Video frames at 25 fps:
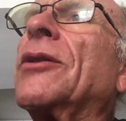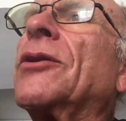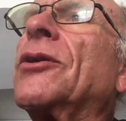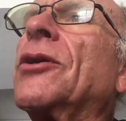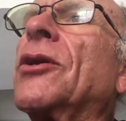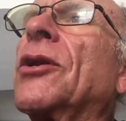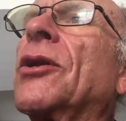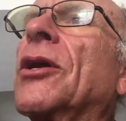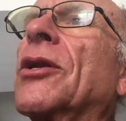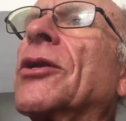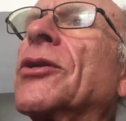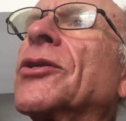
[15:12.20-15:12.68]

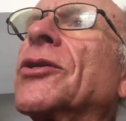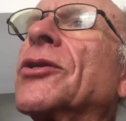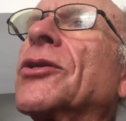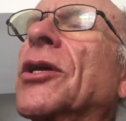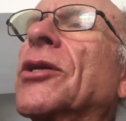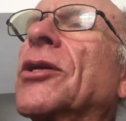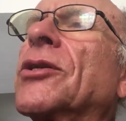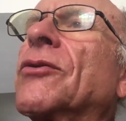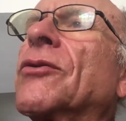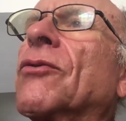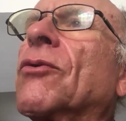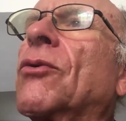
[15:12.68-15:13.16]
And the United
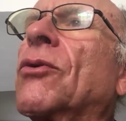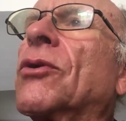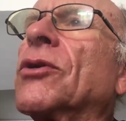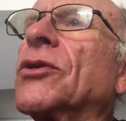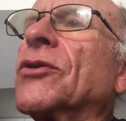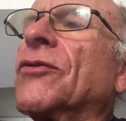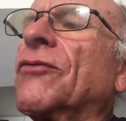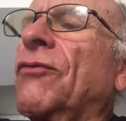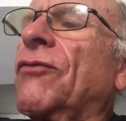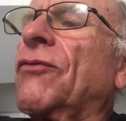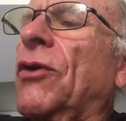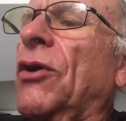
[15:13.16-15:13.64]
States, of
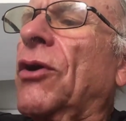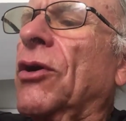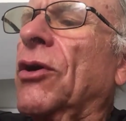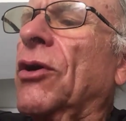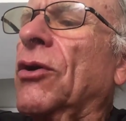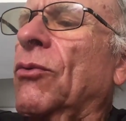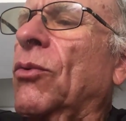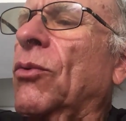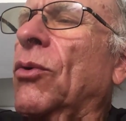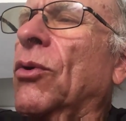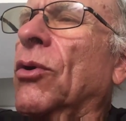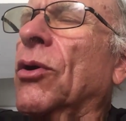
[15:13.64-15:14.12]
course,
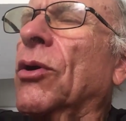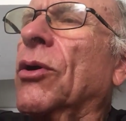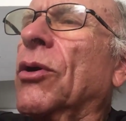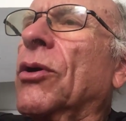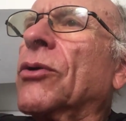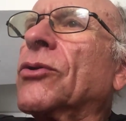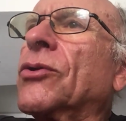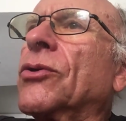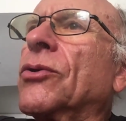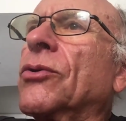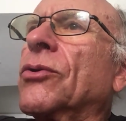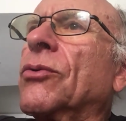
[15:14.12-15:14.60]
fought a
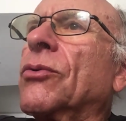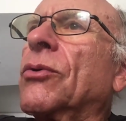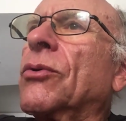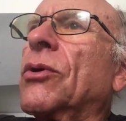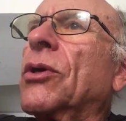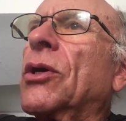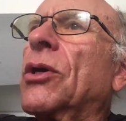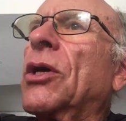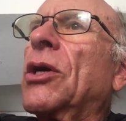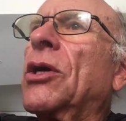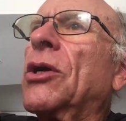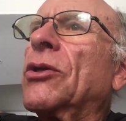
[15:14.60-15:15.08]
war to
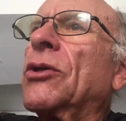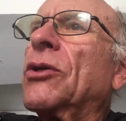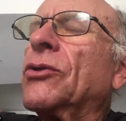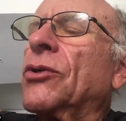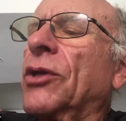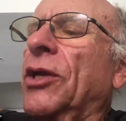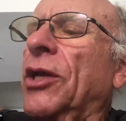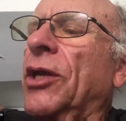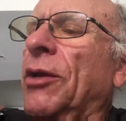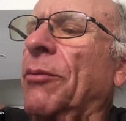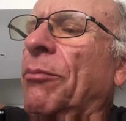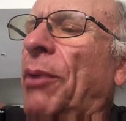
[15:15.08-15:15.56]

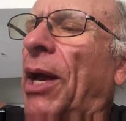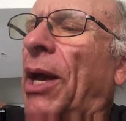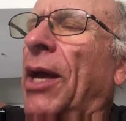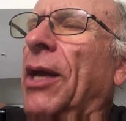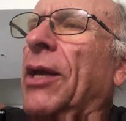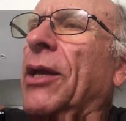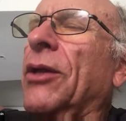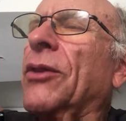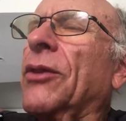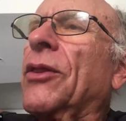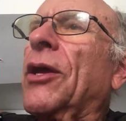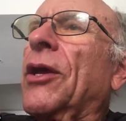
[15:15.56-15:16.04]
get
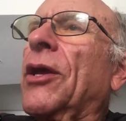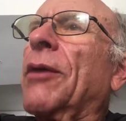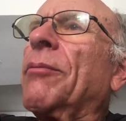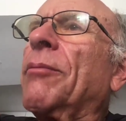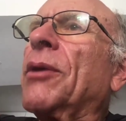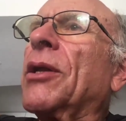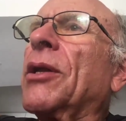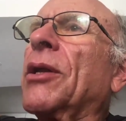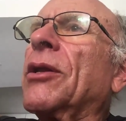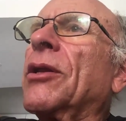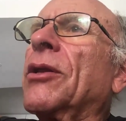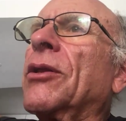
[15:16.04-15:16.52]
back at them,
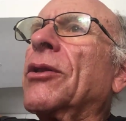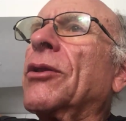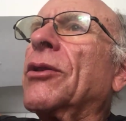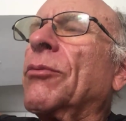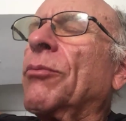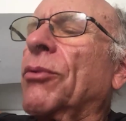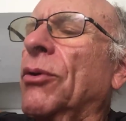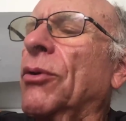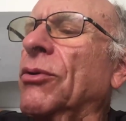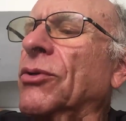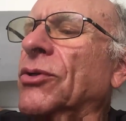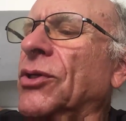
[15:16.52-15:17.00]
and in the
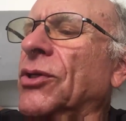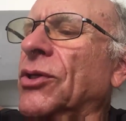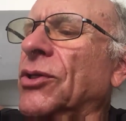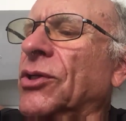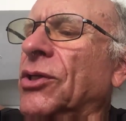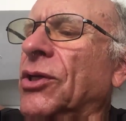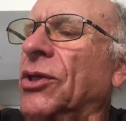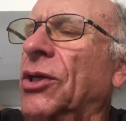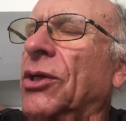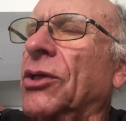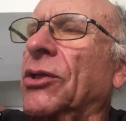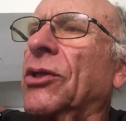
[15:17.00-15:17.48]
process
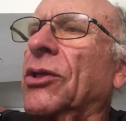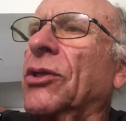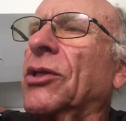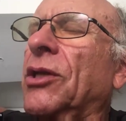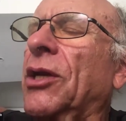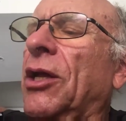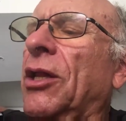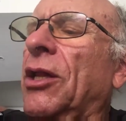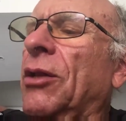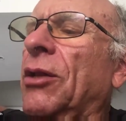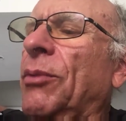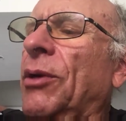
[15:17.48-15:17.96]
kicked the
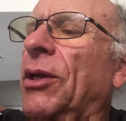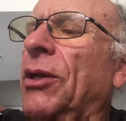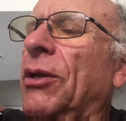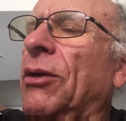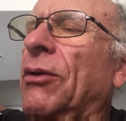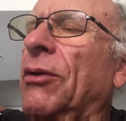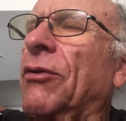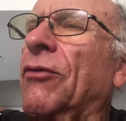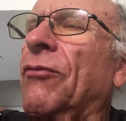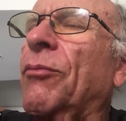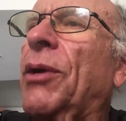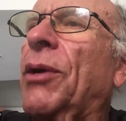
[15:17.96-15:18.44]
Taliban
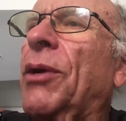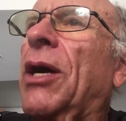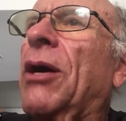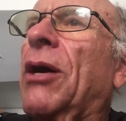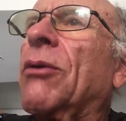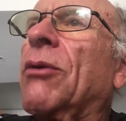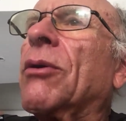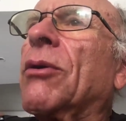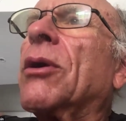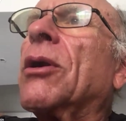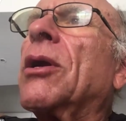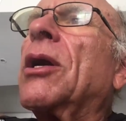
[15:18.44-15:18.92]
out of
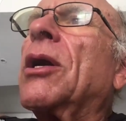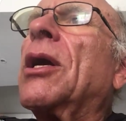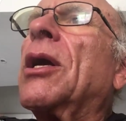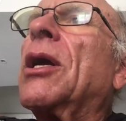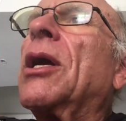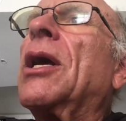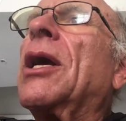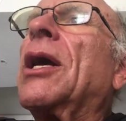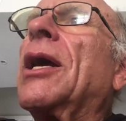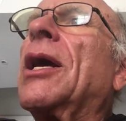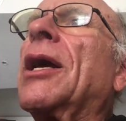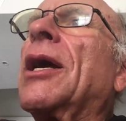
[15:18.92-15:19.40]
power.
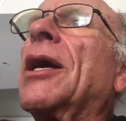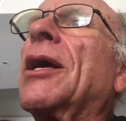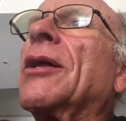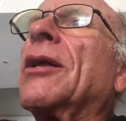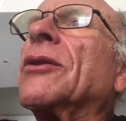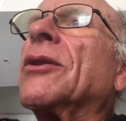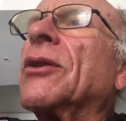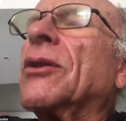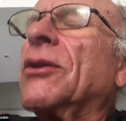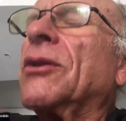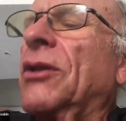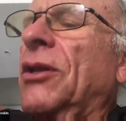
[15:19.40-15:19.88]

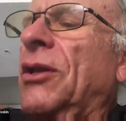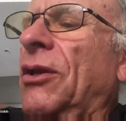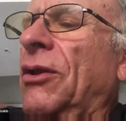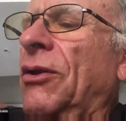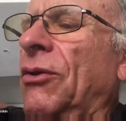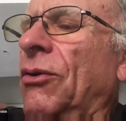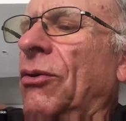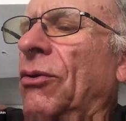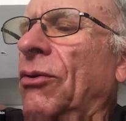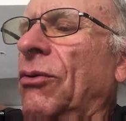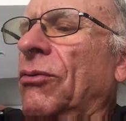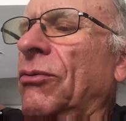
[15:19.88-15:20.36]
And
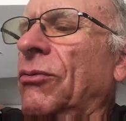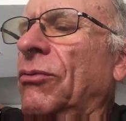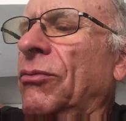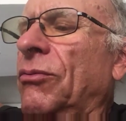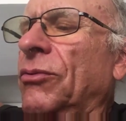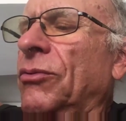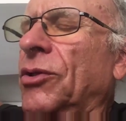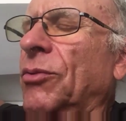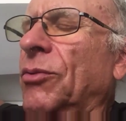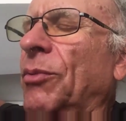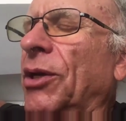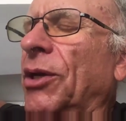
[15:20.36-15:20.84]
to
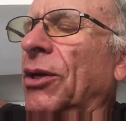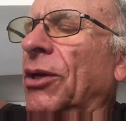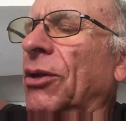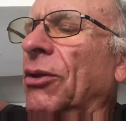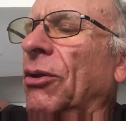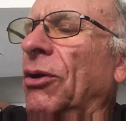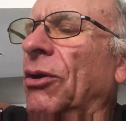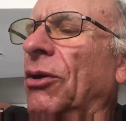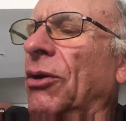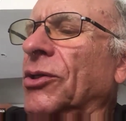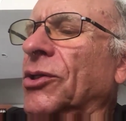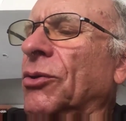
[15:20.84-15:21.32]
make a
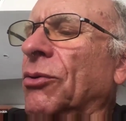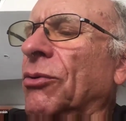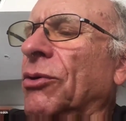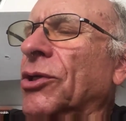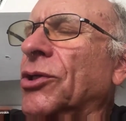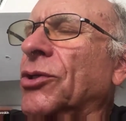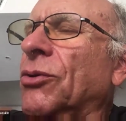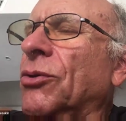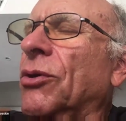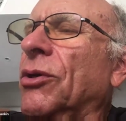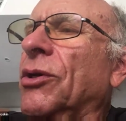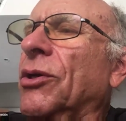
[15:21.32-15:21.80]
long
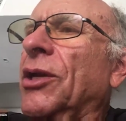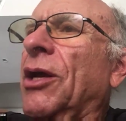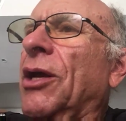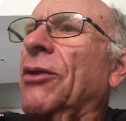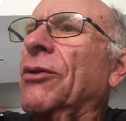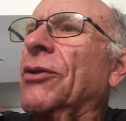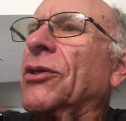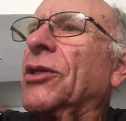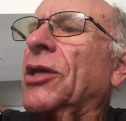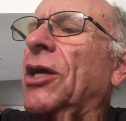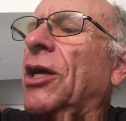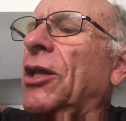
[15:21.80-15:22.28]
story short, now
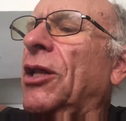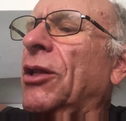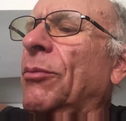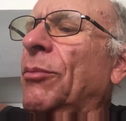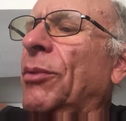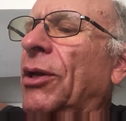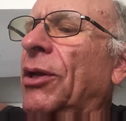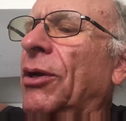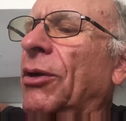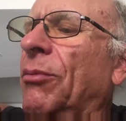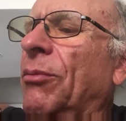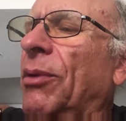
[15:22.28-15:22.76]
the
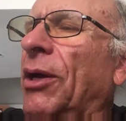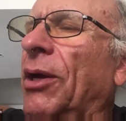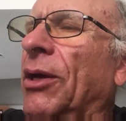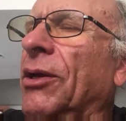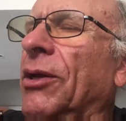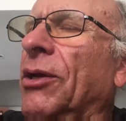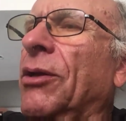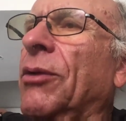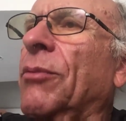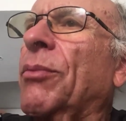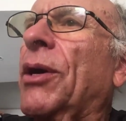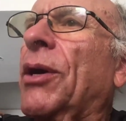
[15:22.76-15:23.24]
Taliban are back
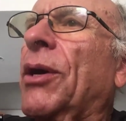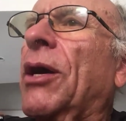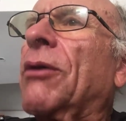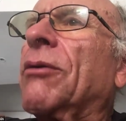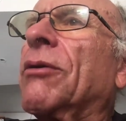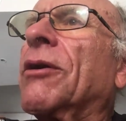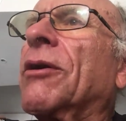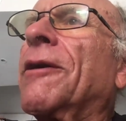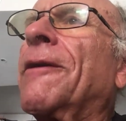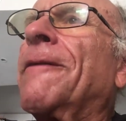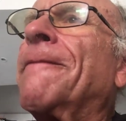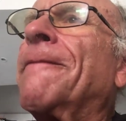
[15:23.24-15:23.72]
in power.